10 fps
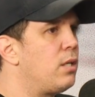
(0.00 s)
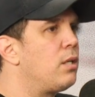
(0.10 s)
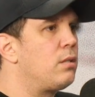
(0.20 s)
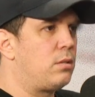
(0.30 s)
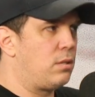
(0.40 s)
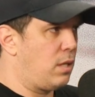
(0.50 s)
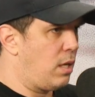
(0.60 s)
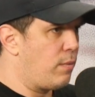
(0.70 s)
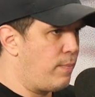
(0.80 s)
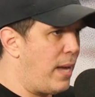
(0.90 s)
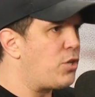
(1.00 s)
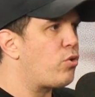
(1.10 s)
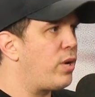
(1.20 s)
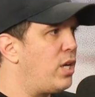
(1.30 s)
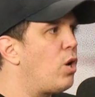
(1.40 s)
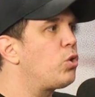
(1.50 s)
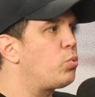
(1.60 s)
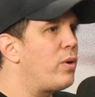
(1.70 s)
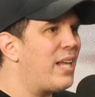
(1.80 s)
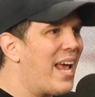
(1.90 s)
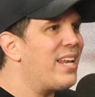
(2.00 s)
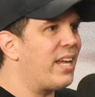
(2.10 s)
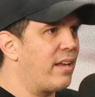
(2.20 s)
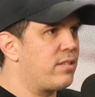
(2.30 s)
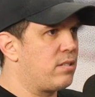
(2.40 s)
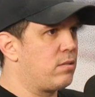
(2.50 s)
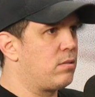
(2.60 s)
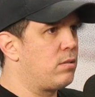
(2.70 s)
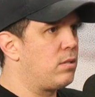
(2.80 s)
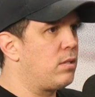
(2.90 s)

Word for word: Mm-hmm. Make sure he knows where the ending is. Mm-hmm.